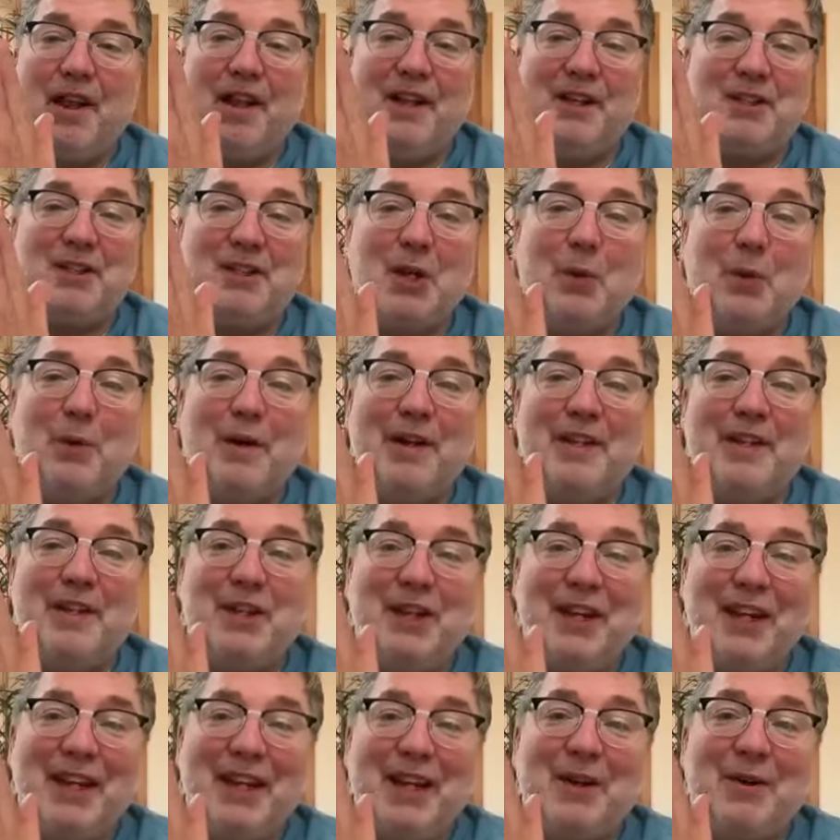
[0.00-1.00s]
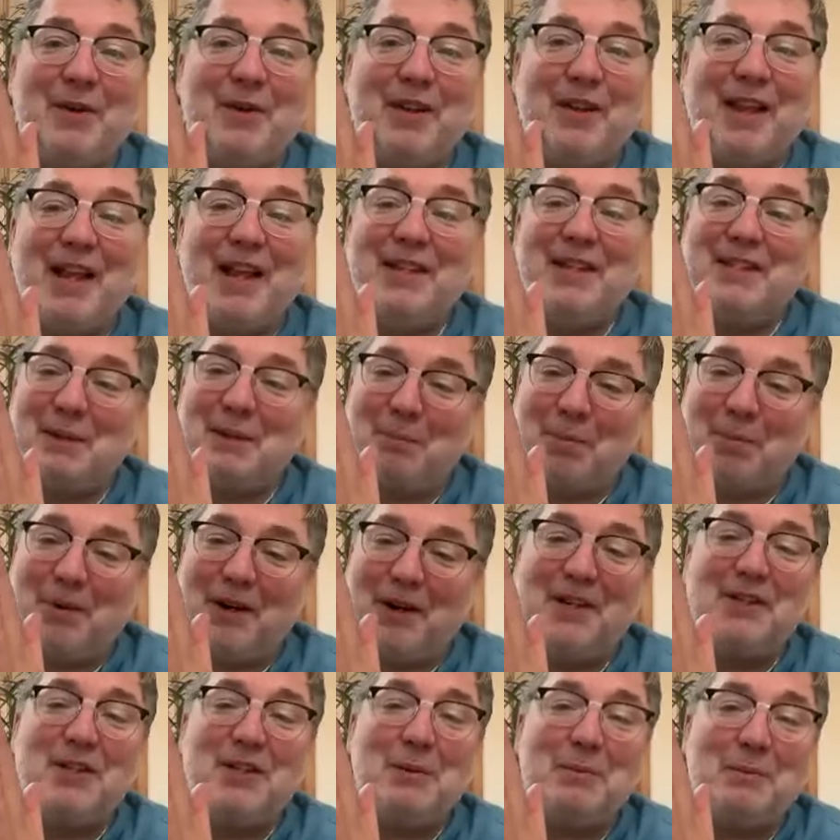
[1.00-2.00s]
And so when you equalize the
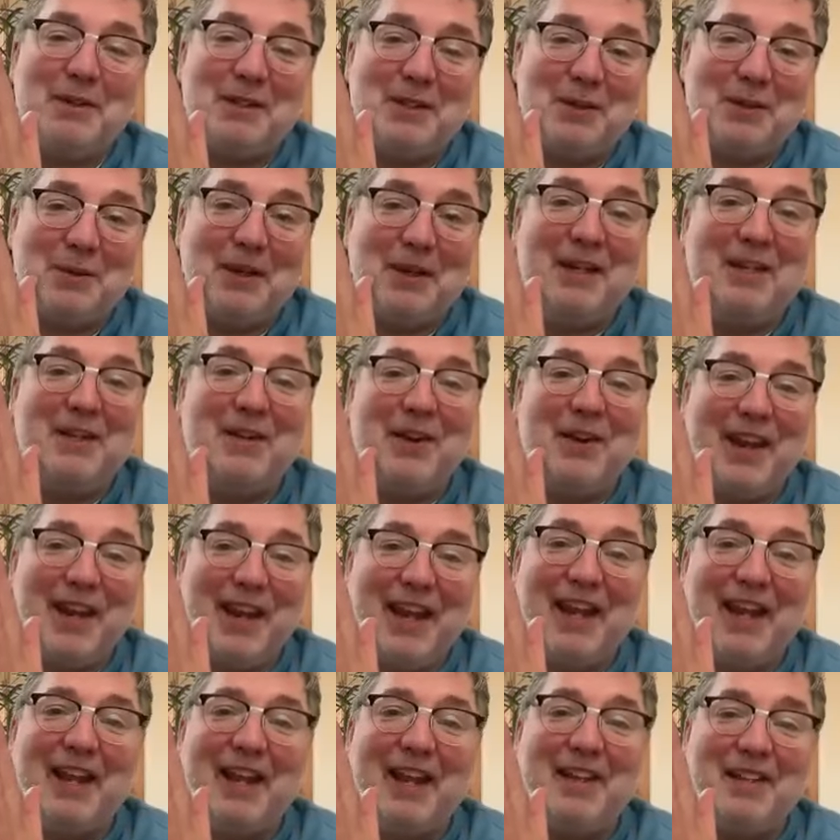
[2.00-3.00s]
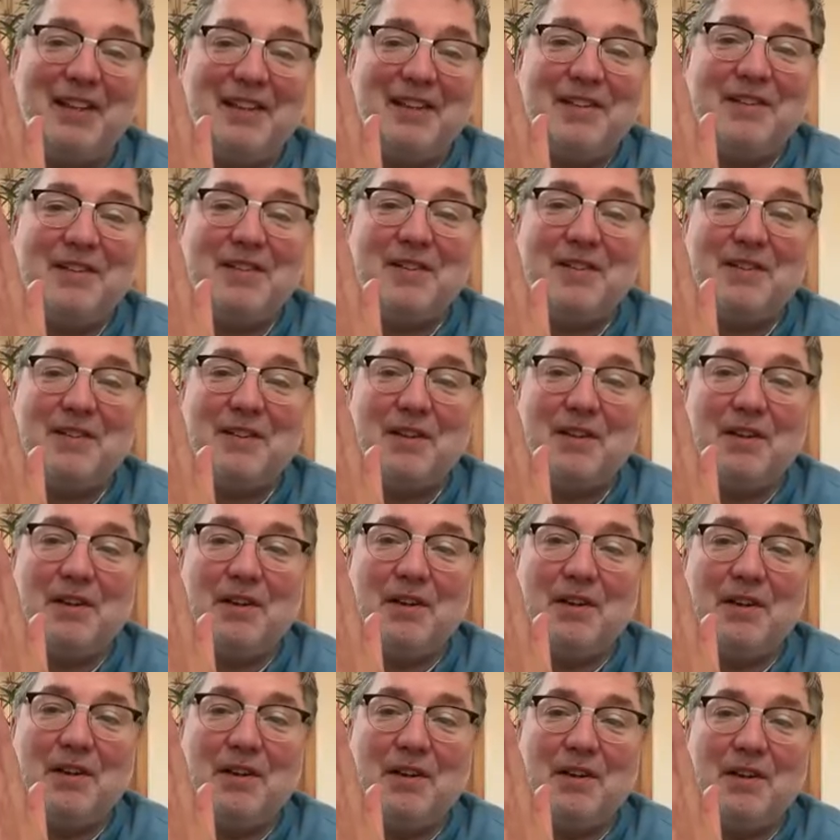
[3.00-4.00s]
pressure between your hands,
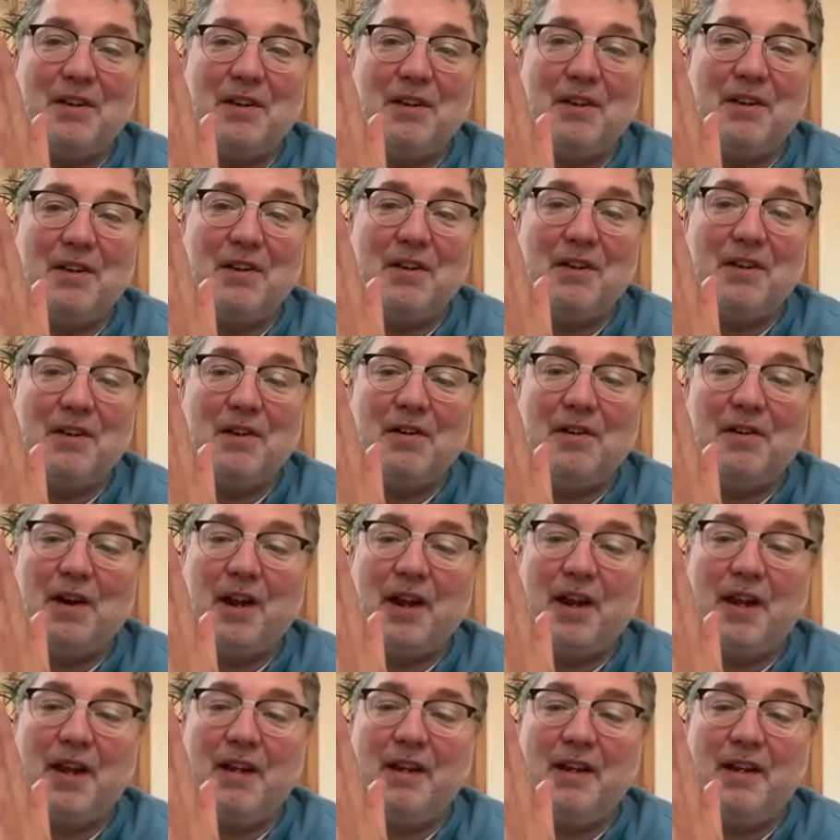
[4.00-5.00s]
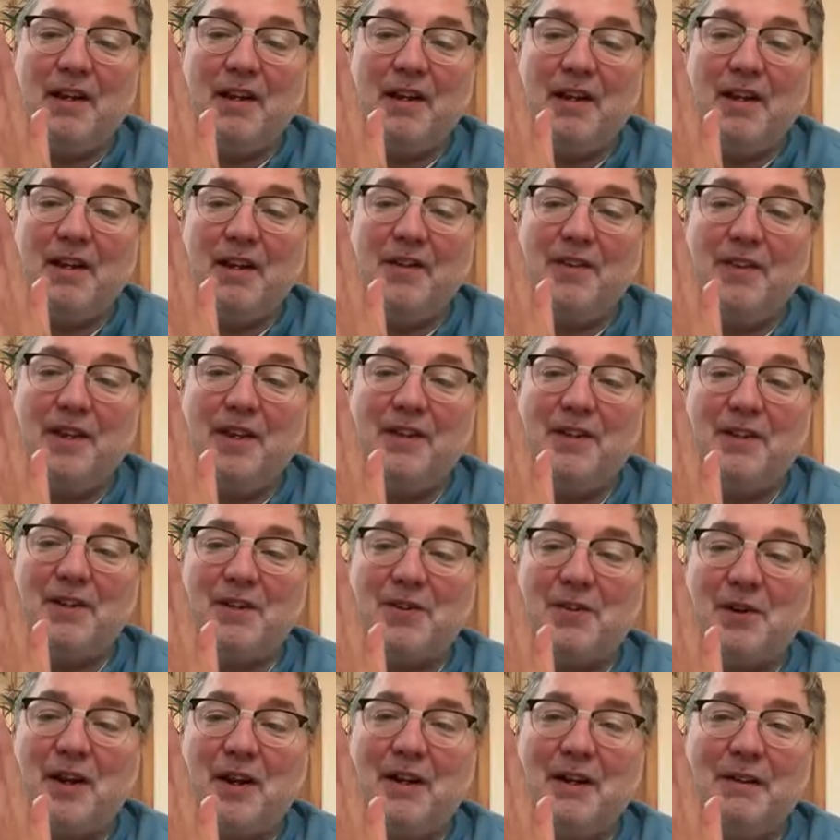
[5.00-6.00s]
right, then you're
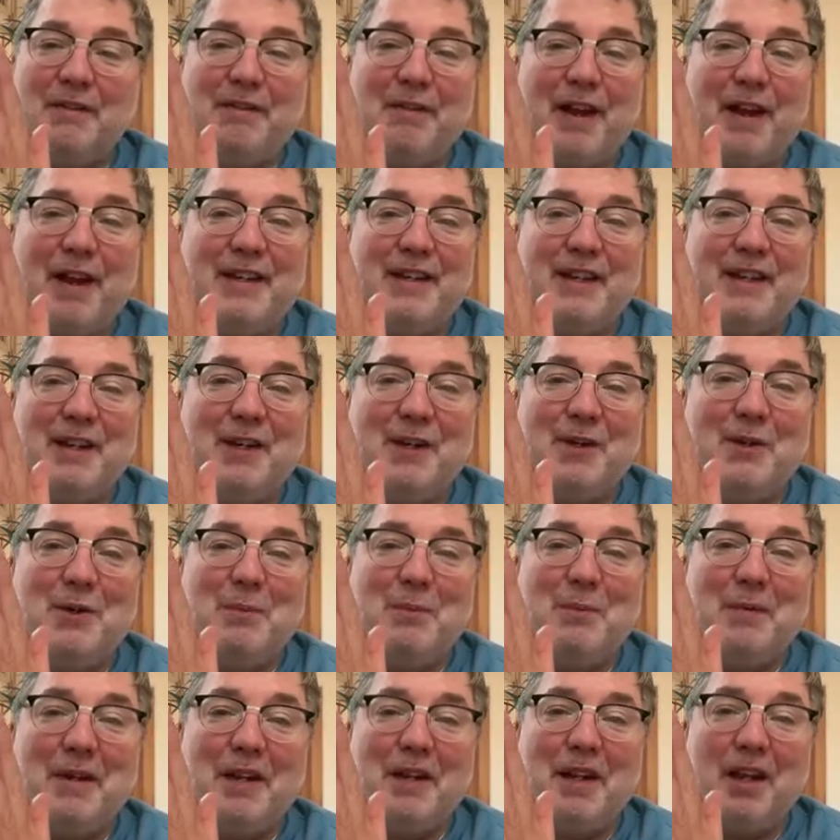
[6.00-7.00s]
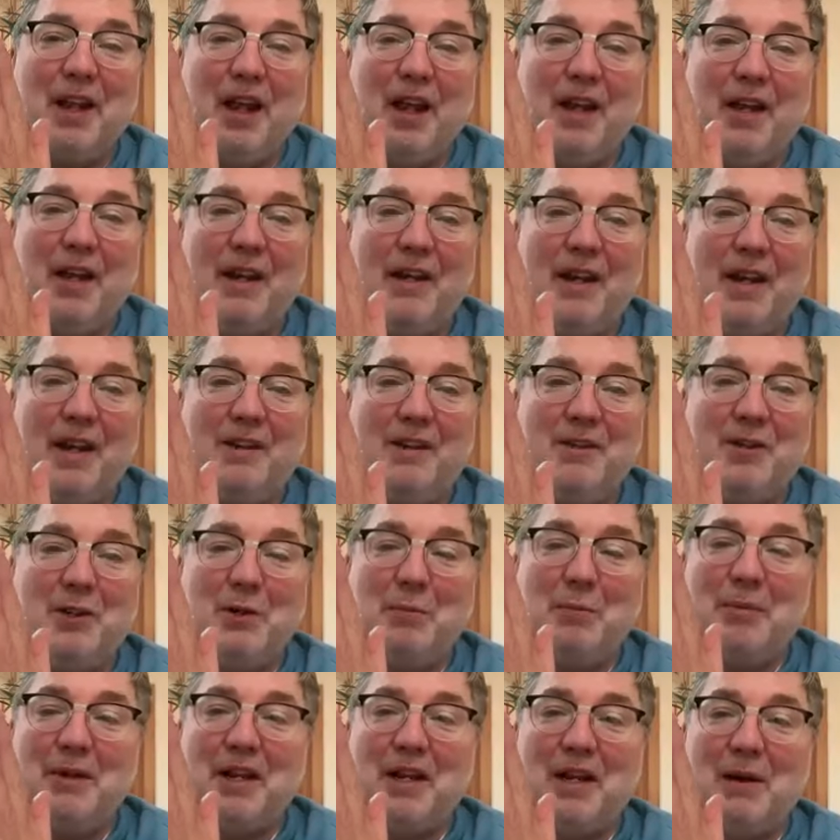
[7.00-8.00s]
trying to find a new midline and
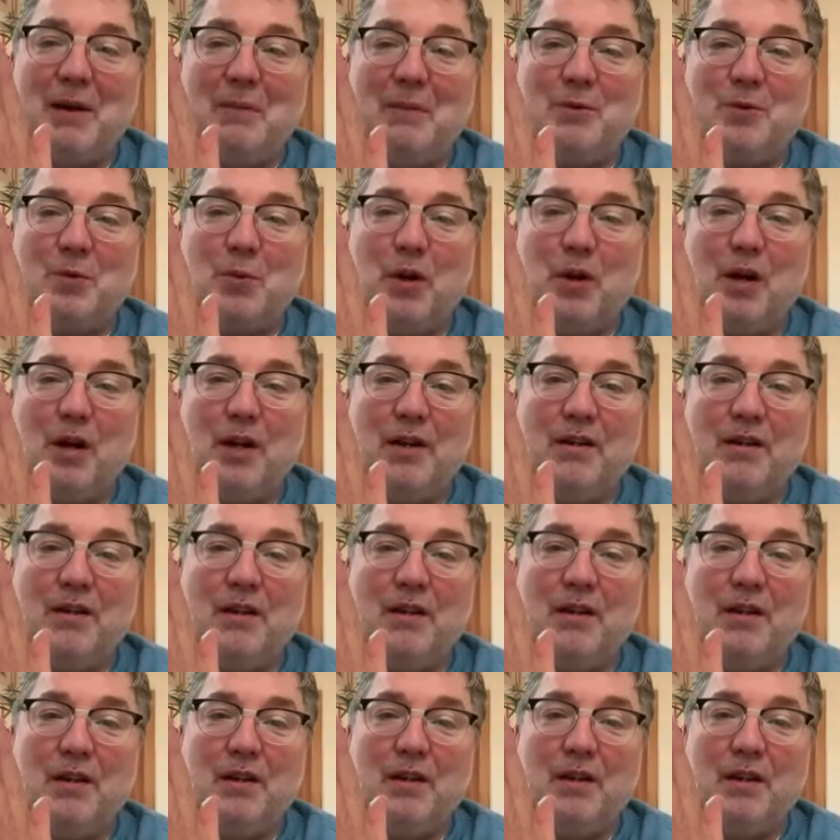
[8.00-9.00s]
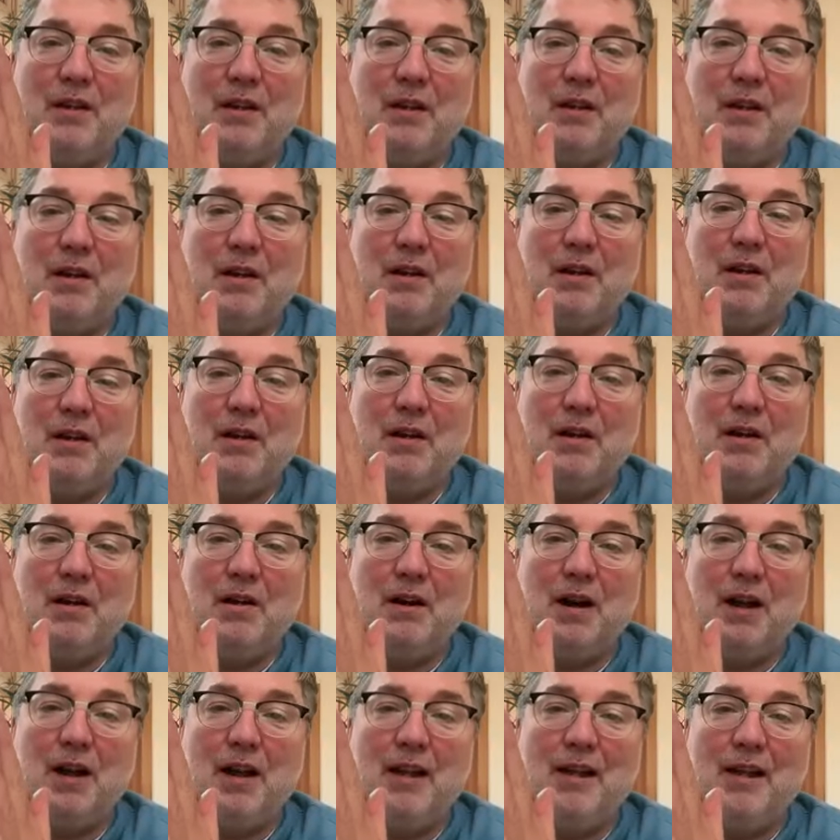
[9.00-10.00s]
two becomes one,
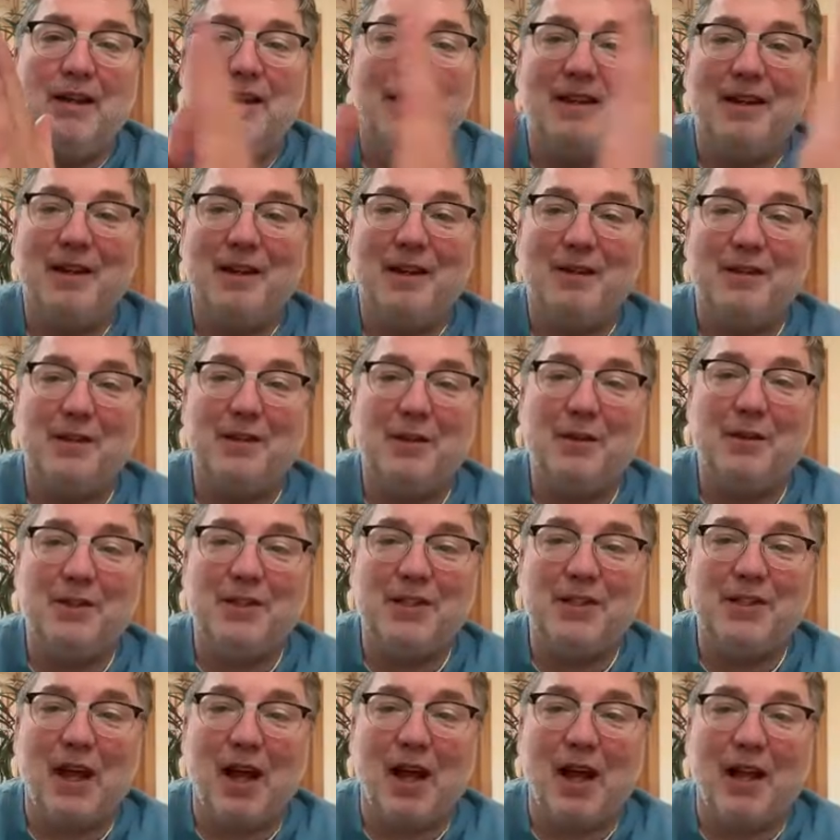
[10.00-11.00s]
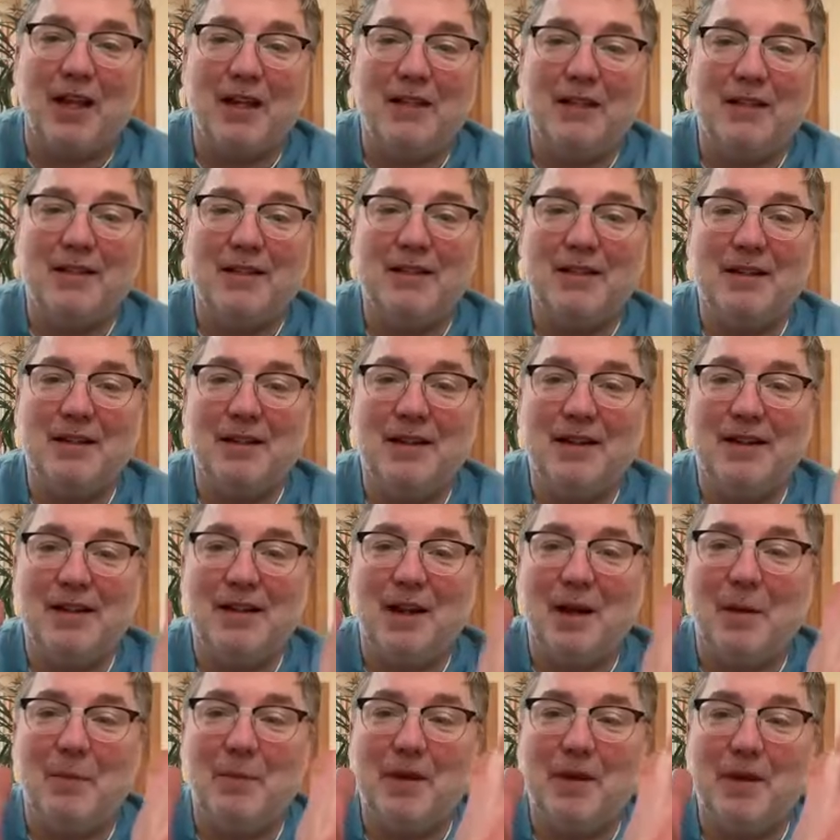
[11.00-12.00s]
right? Two sides
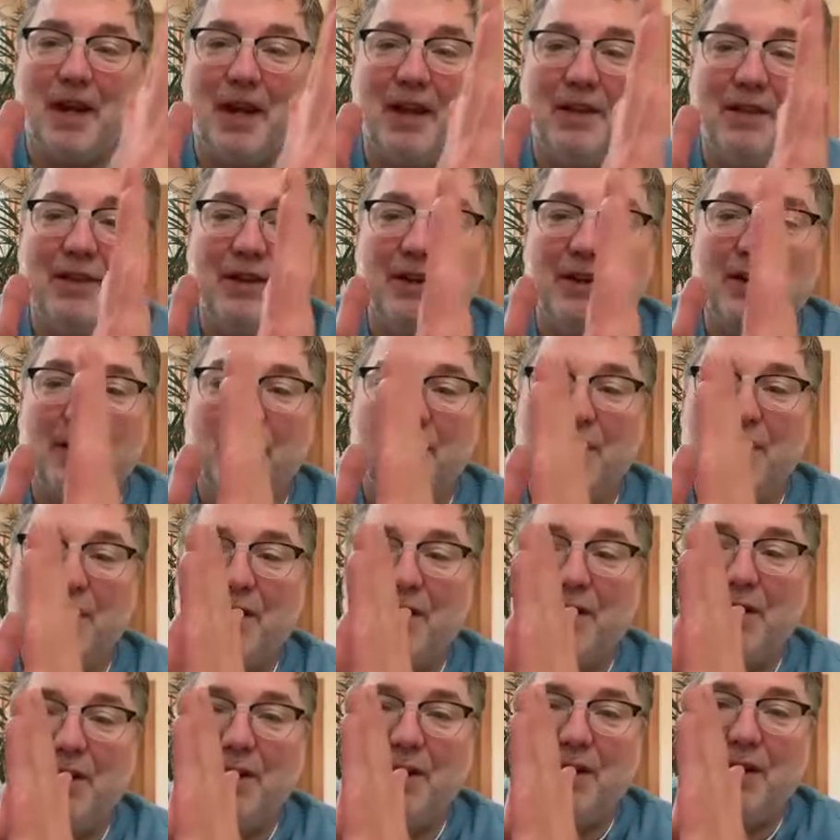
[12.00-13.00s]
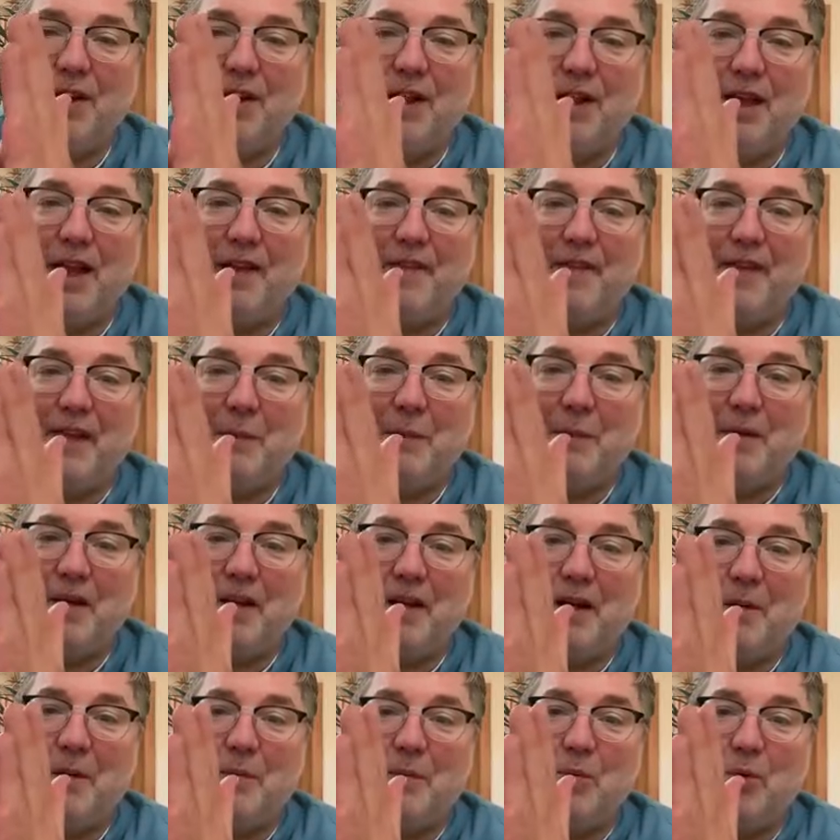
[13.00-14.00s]
come together and they
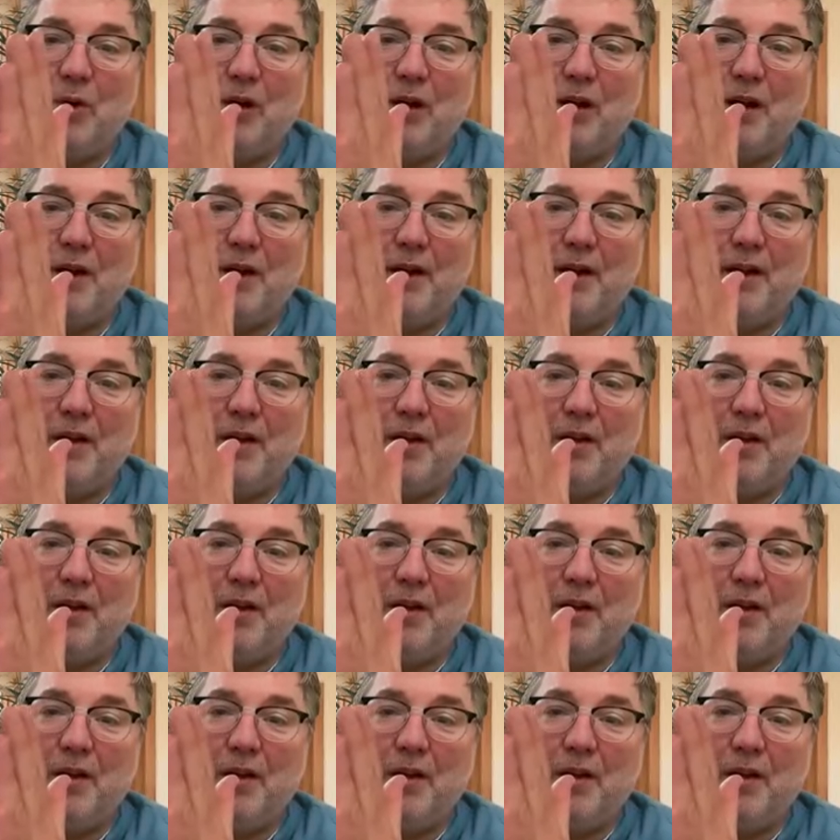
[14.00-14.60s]
become one,